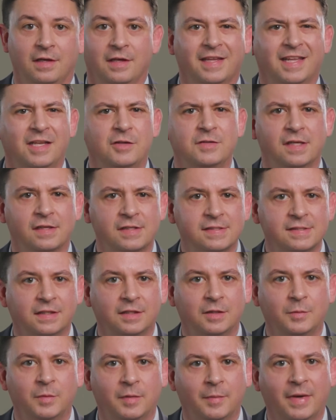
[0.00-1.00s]
Can you tell us a
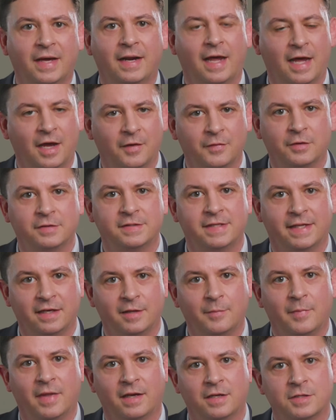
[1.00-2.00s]
little bit about how their data
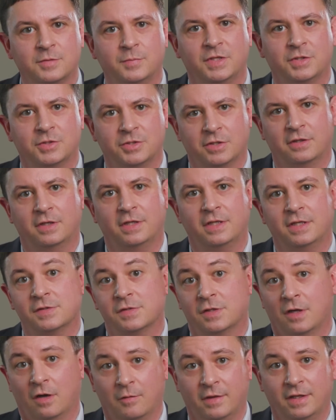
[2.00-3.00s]
management journey is
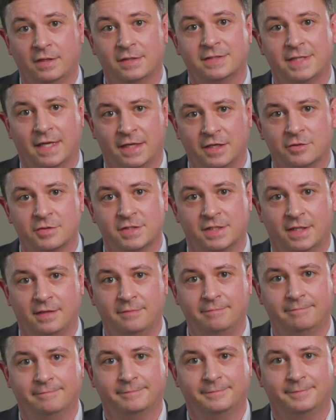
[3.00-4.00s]
going 10 years
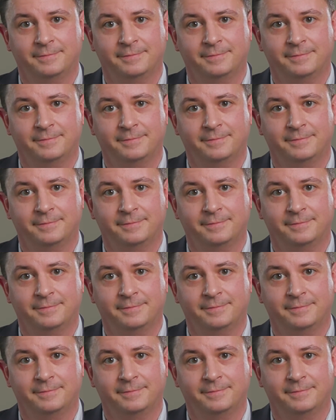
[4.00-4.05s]
in?